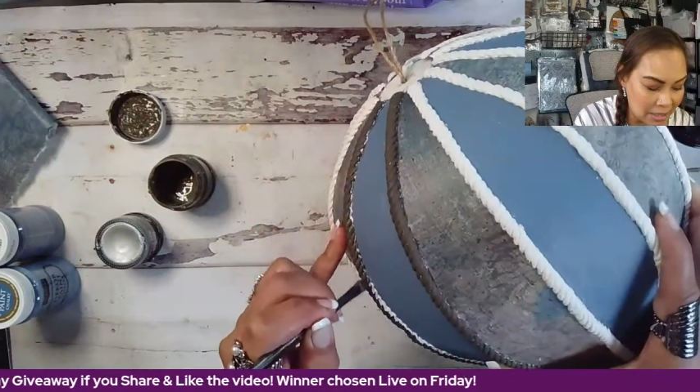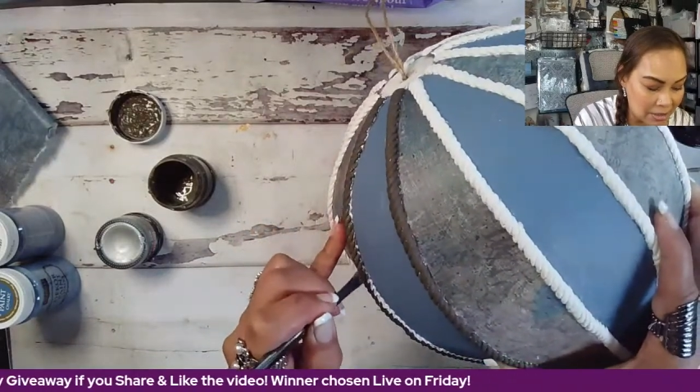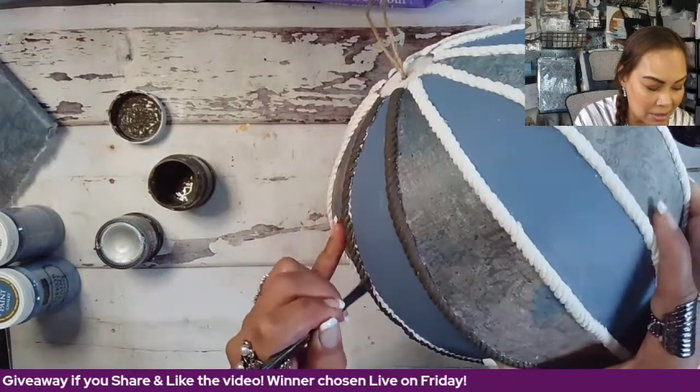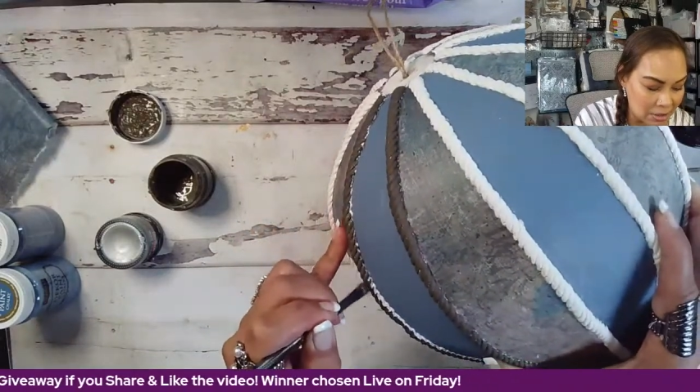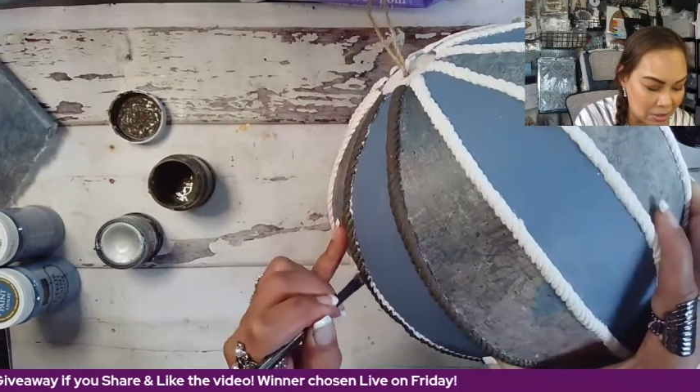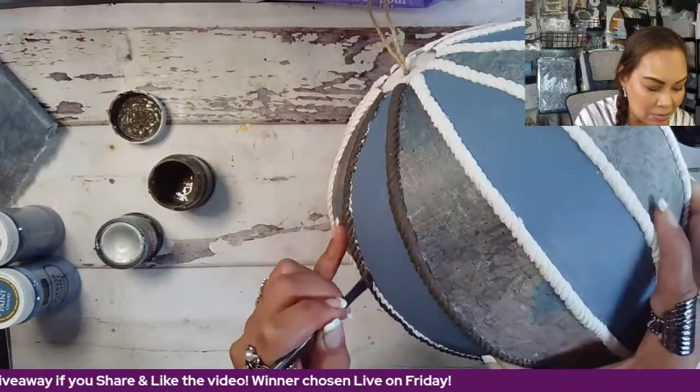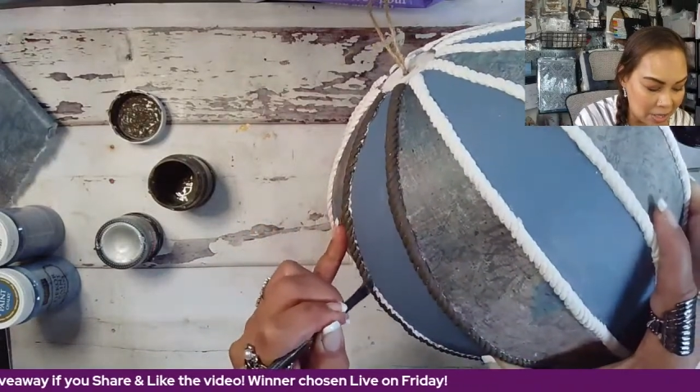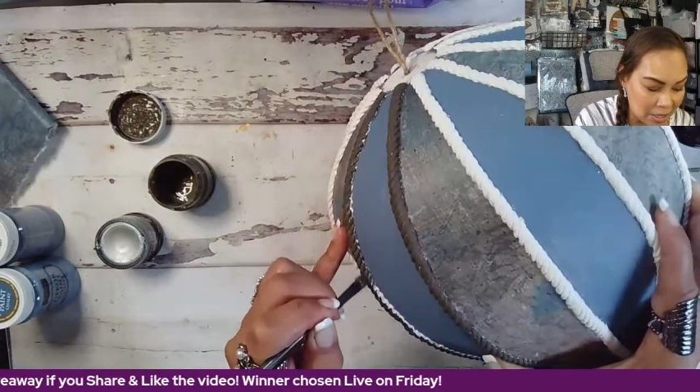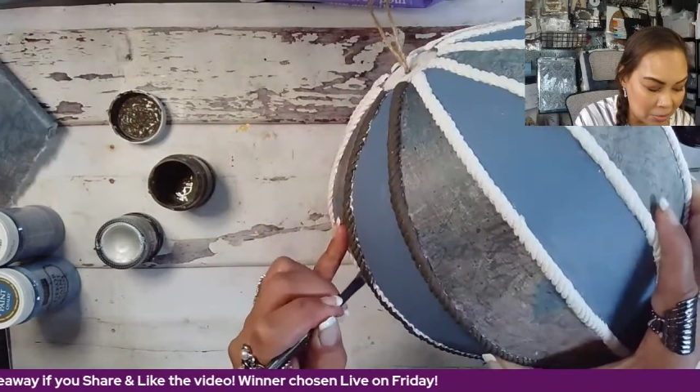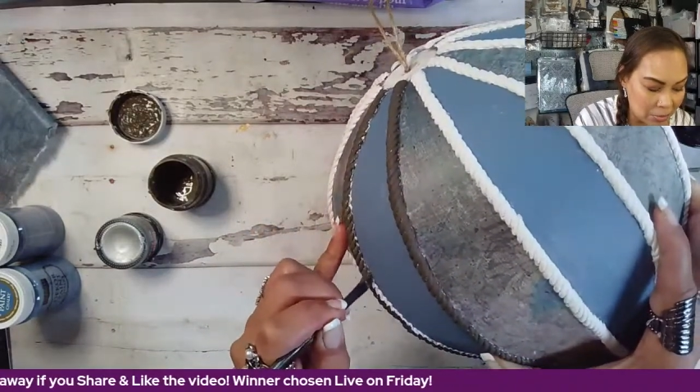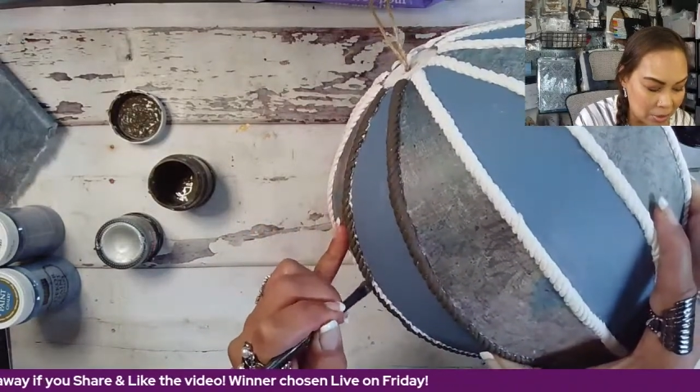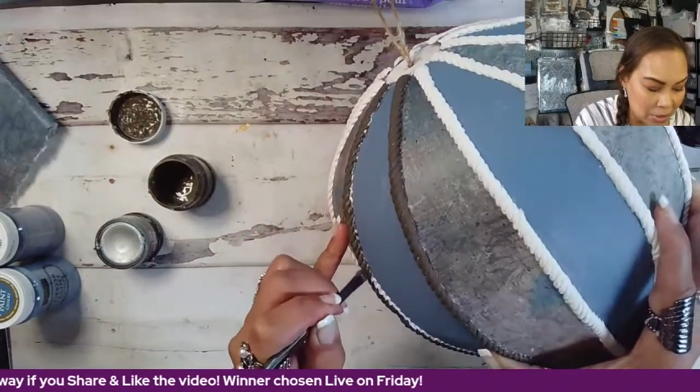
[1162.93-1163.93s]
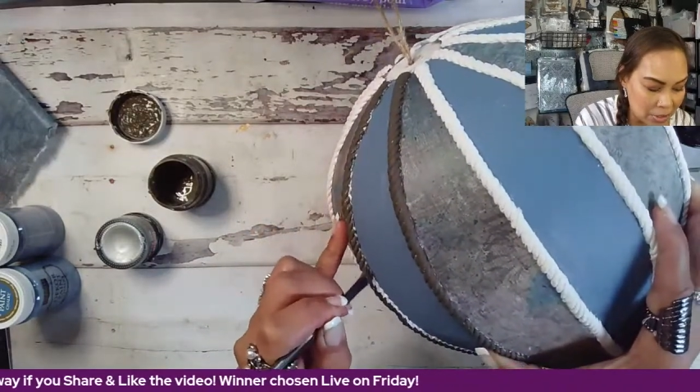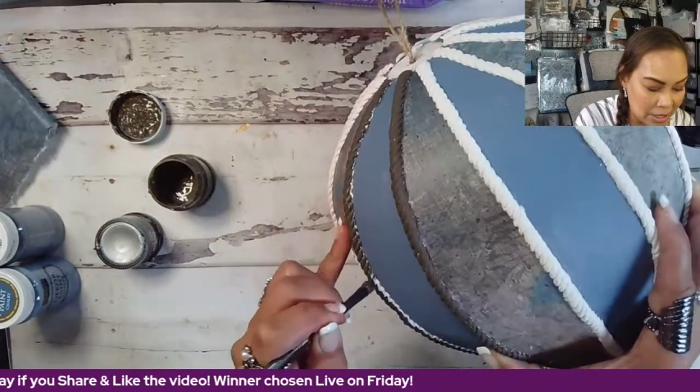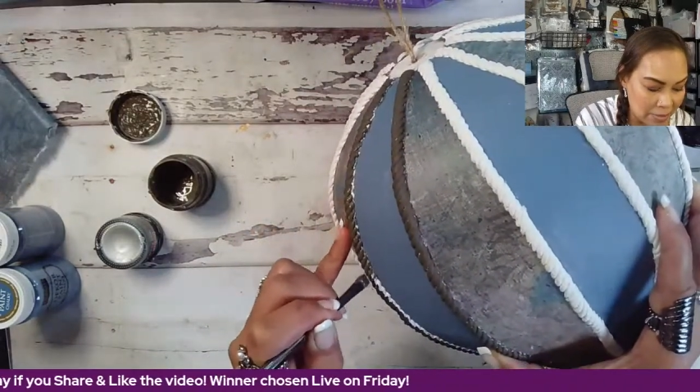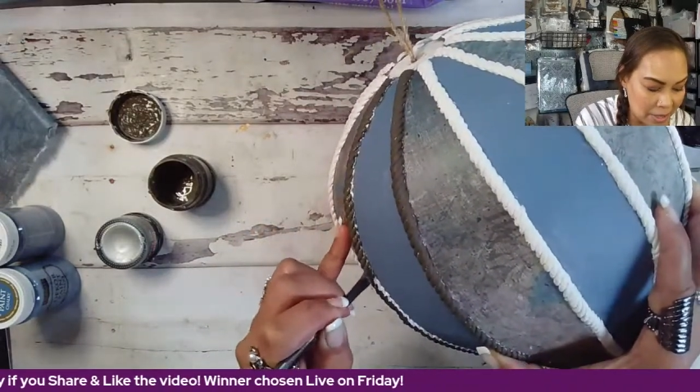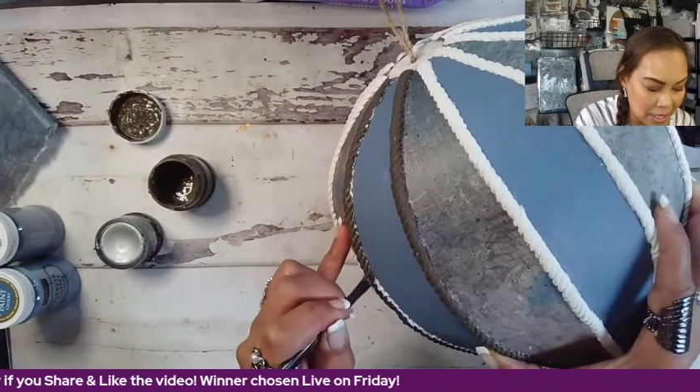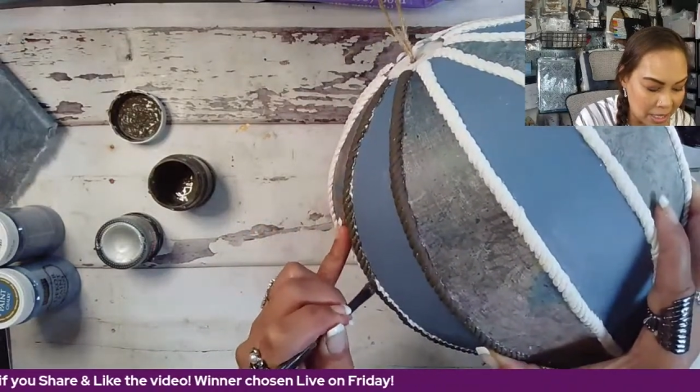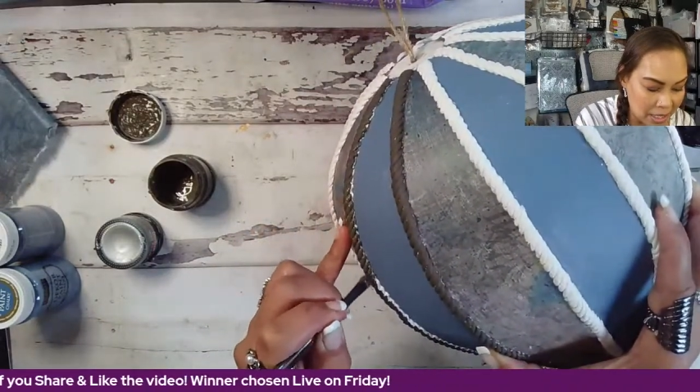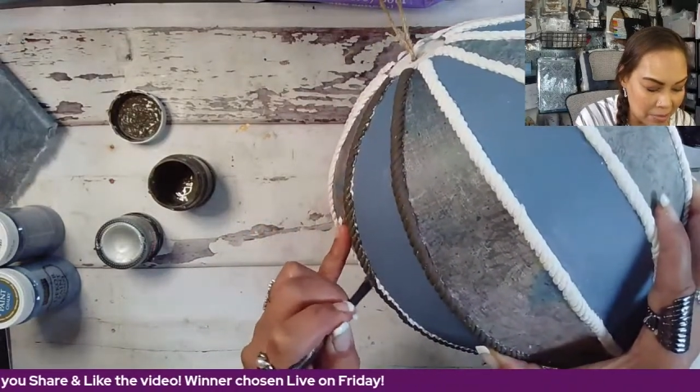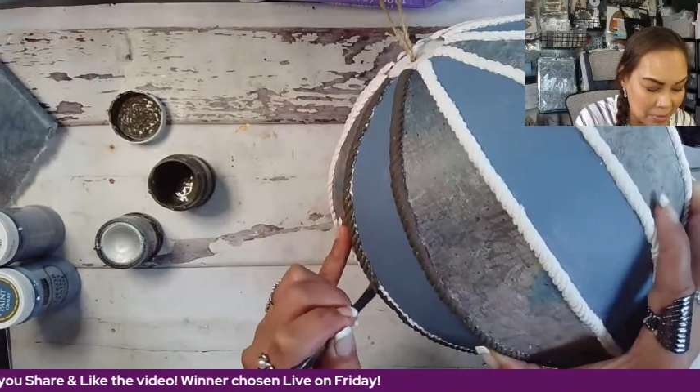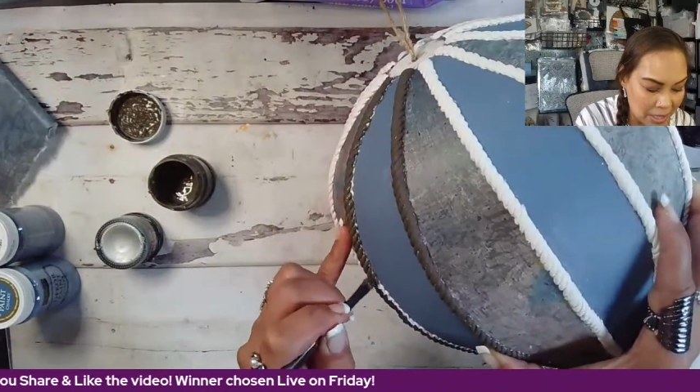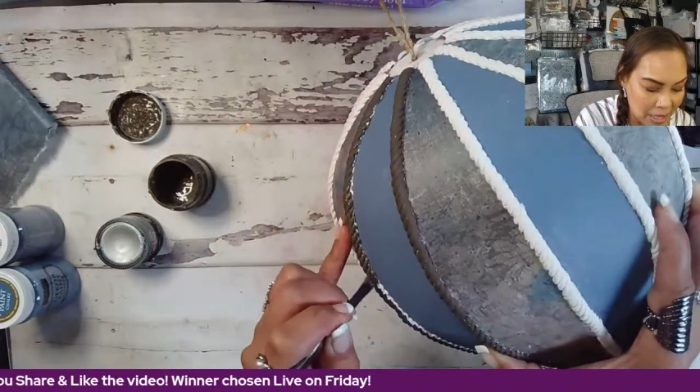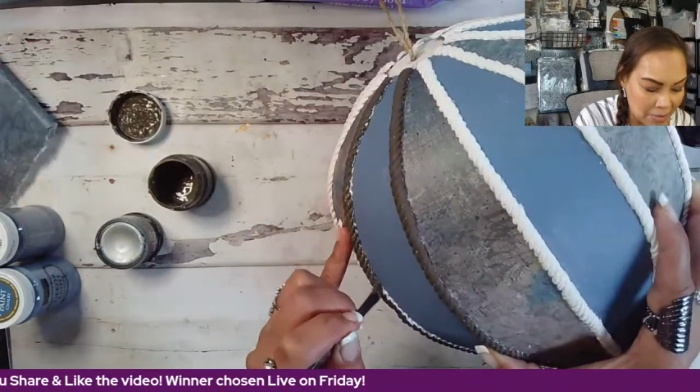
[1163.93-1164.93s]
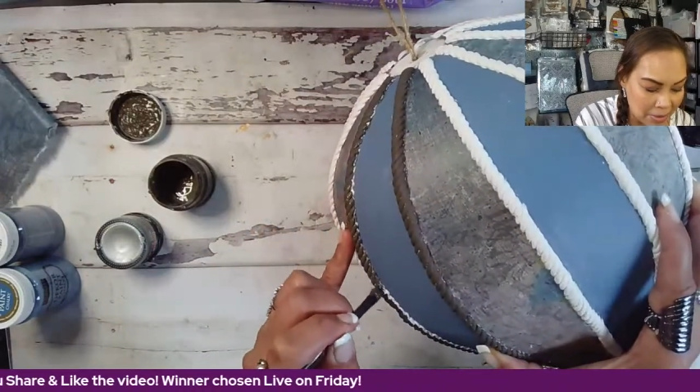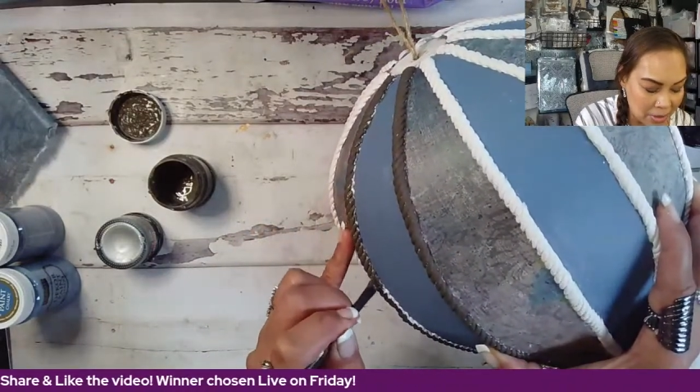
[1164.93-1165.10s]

oh, my word, am I going to be able